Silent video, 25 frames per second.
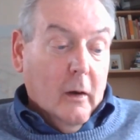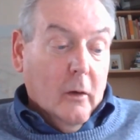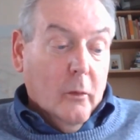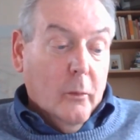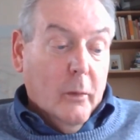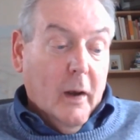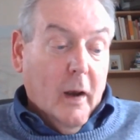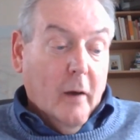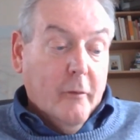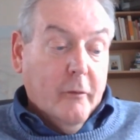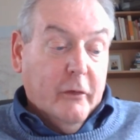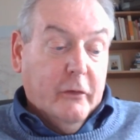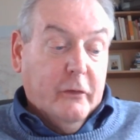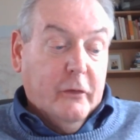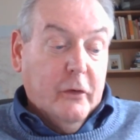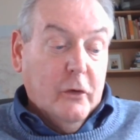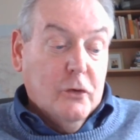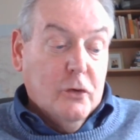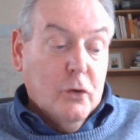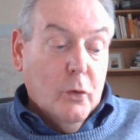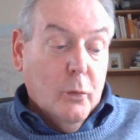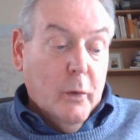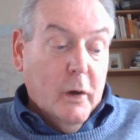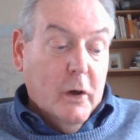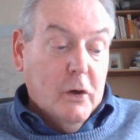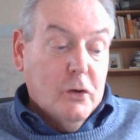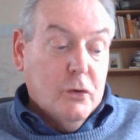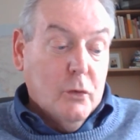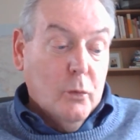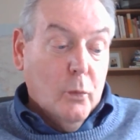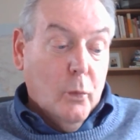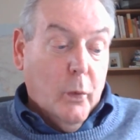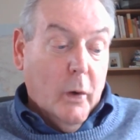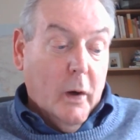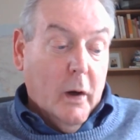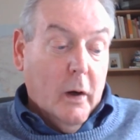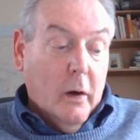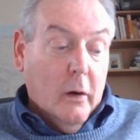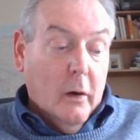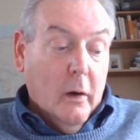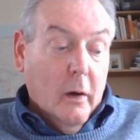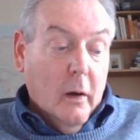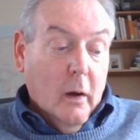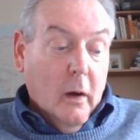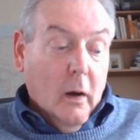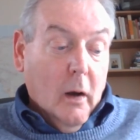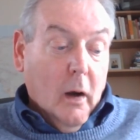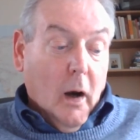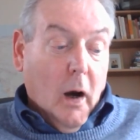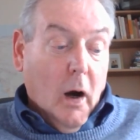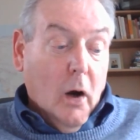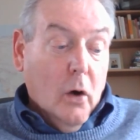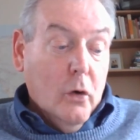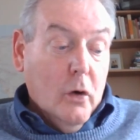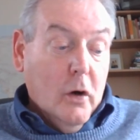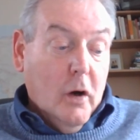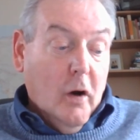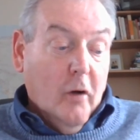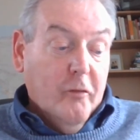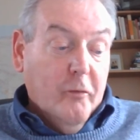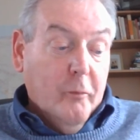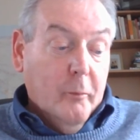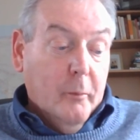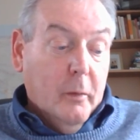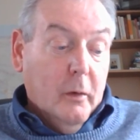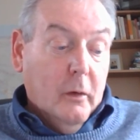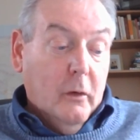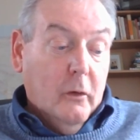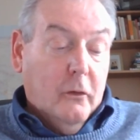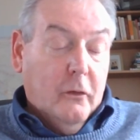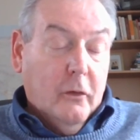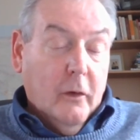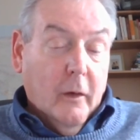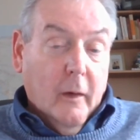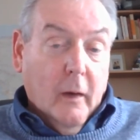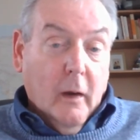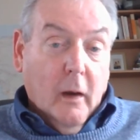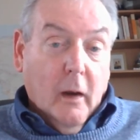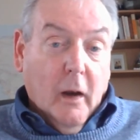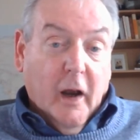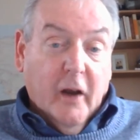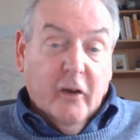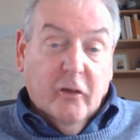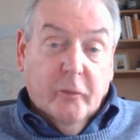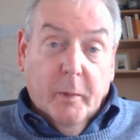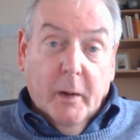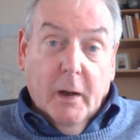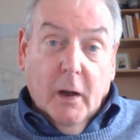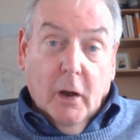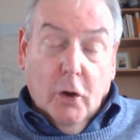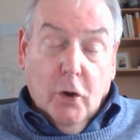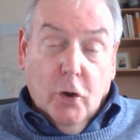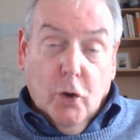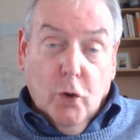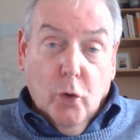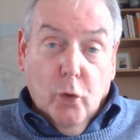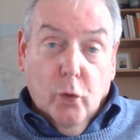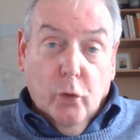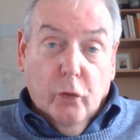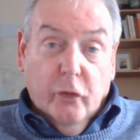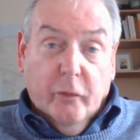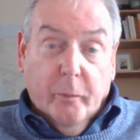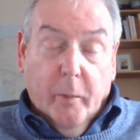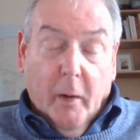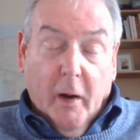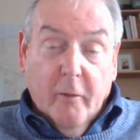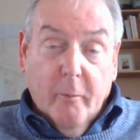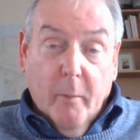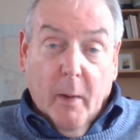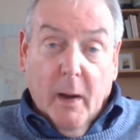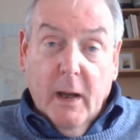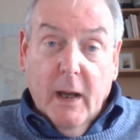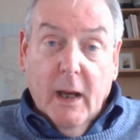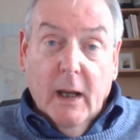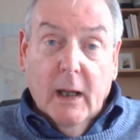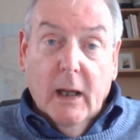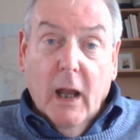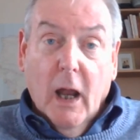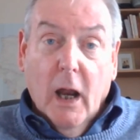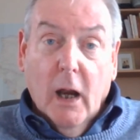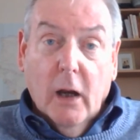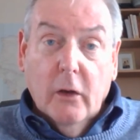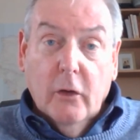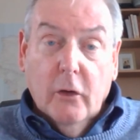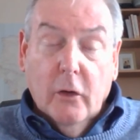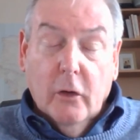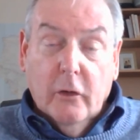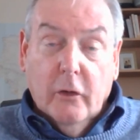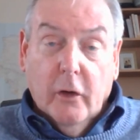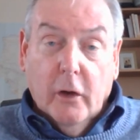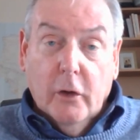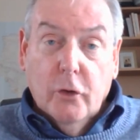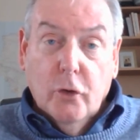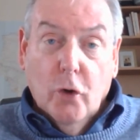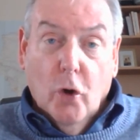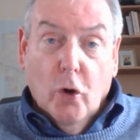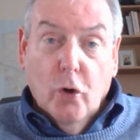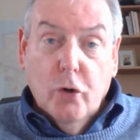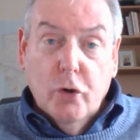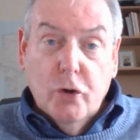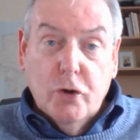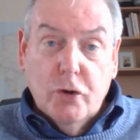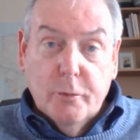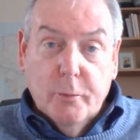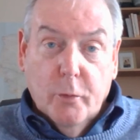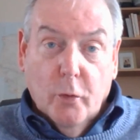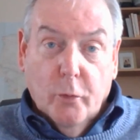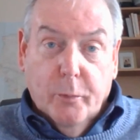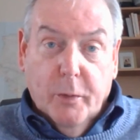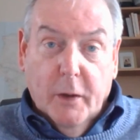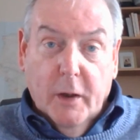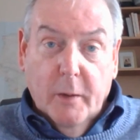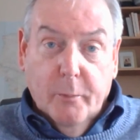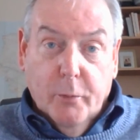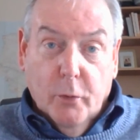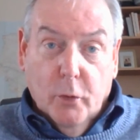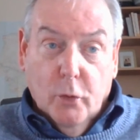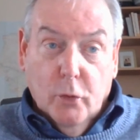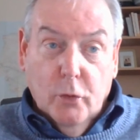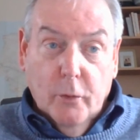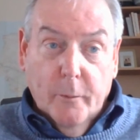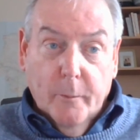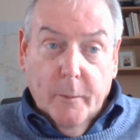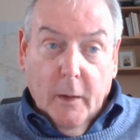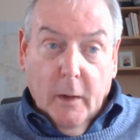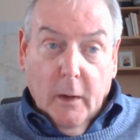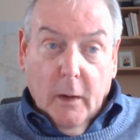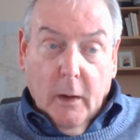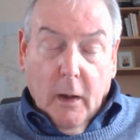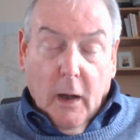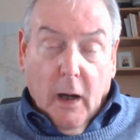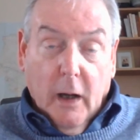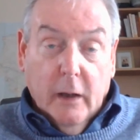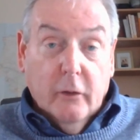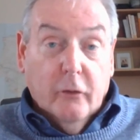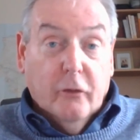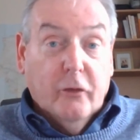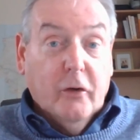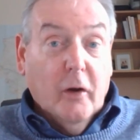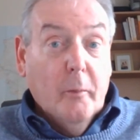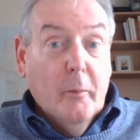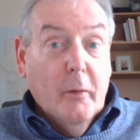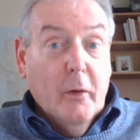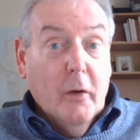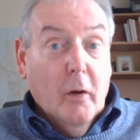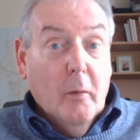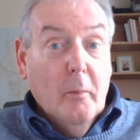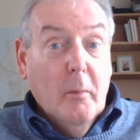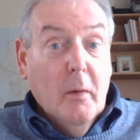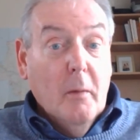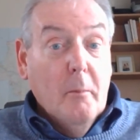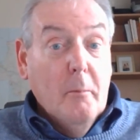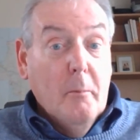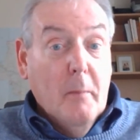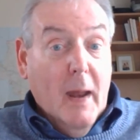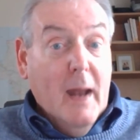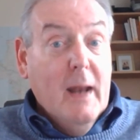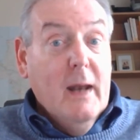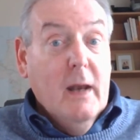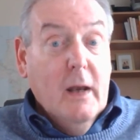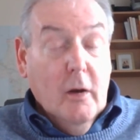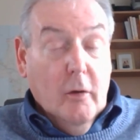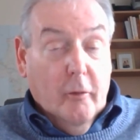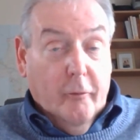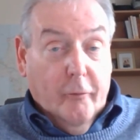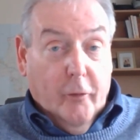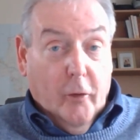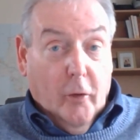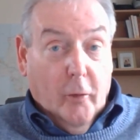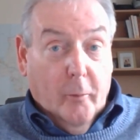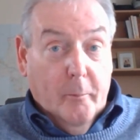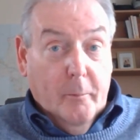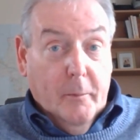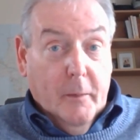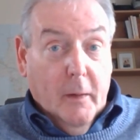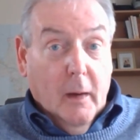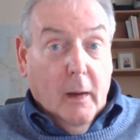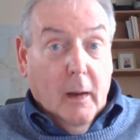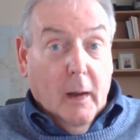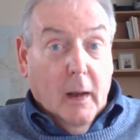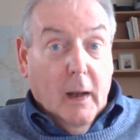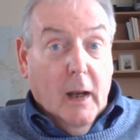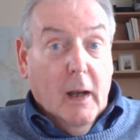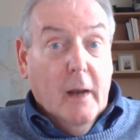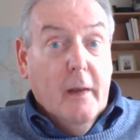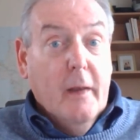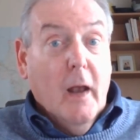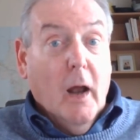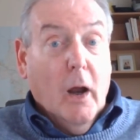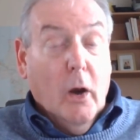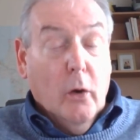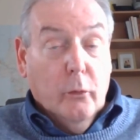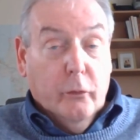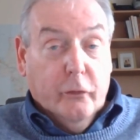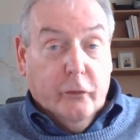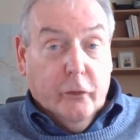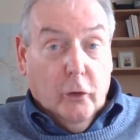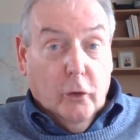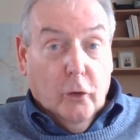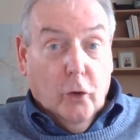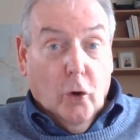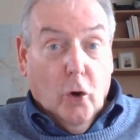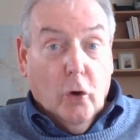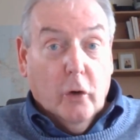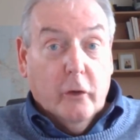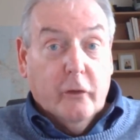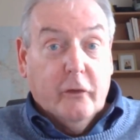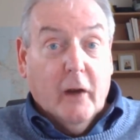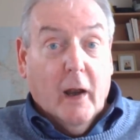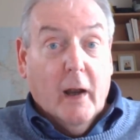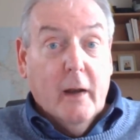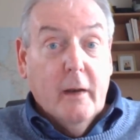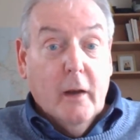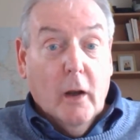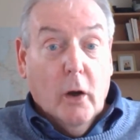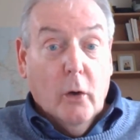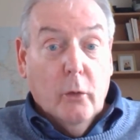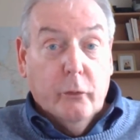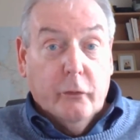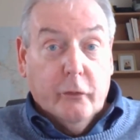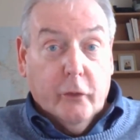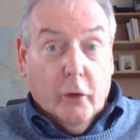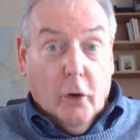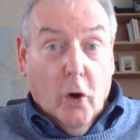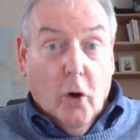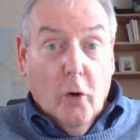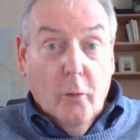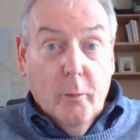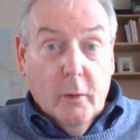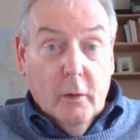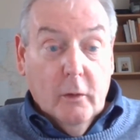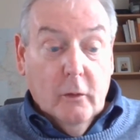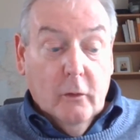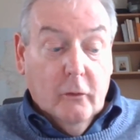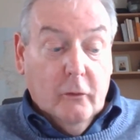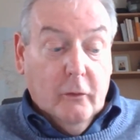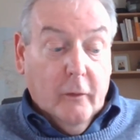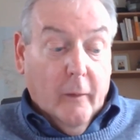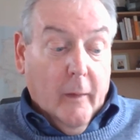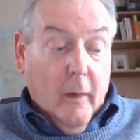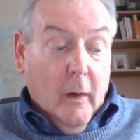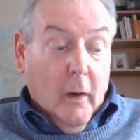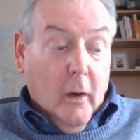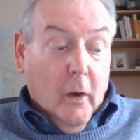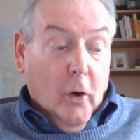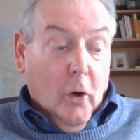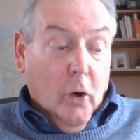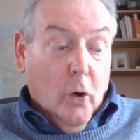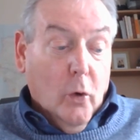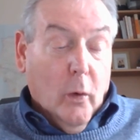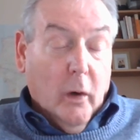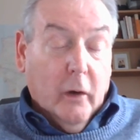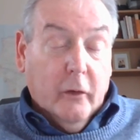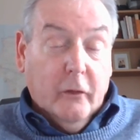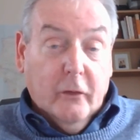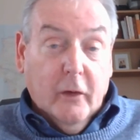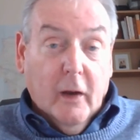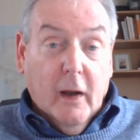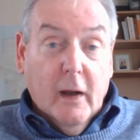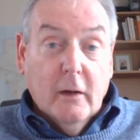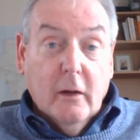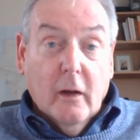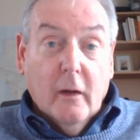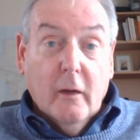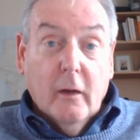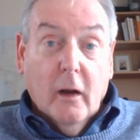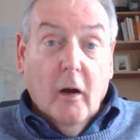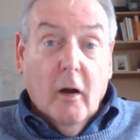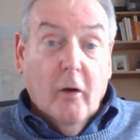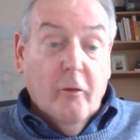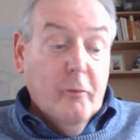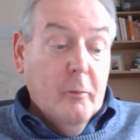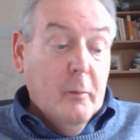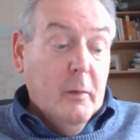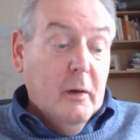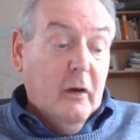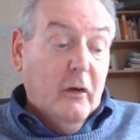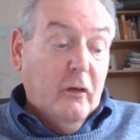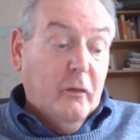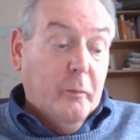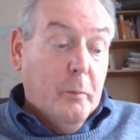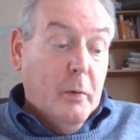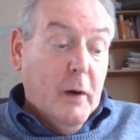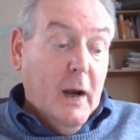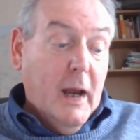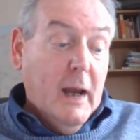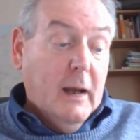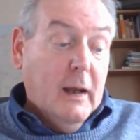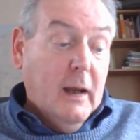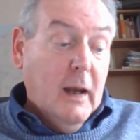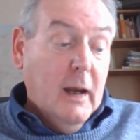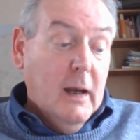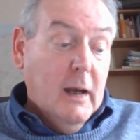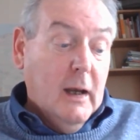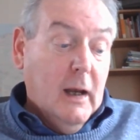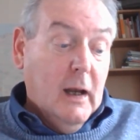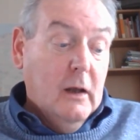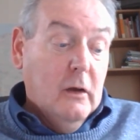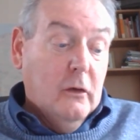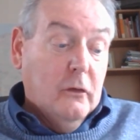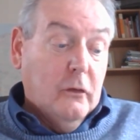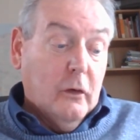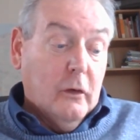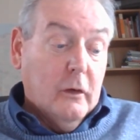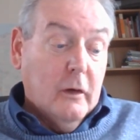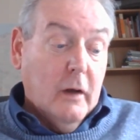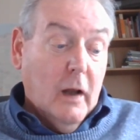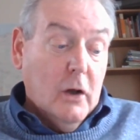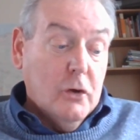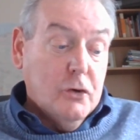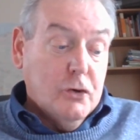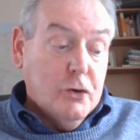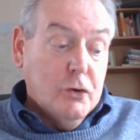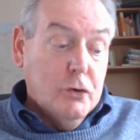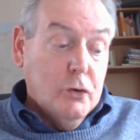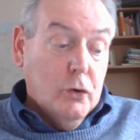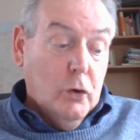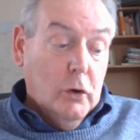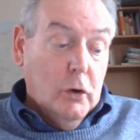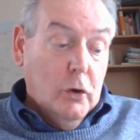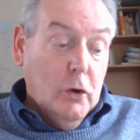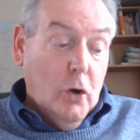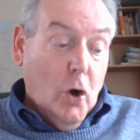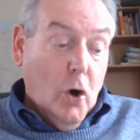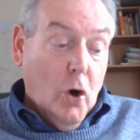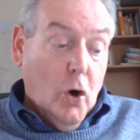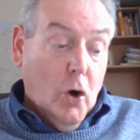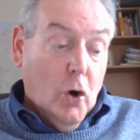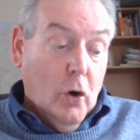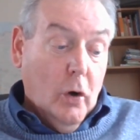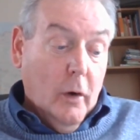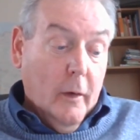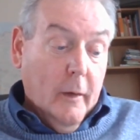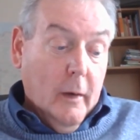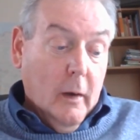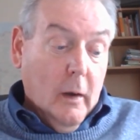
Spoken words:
We have a situation where our government has been accused by many learned and knowledgeable people, and some of them, many of them, in the House of Lords and the House of Commons, who are saying that the government is breaking international law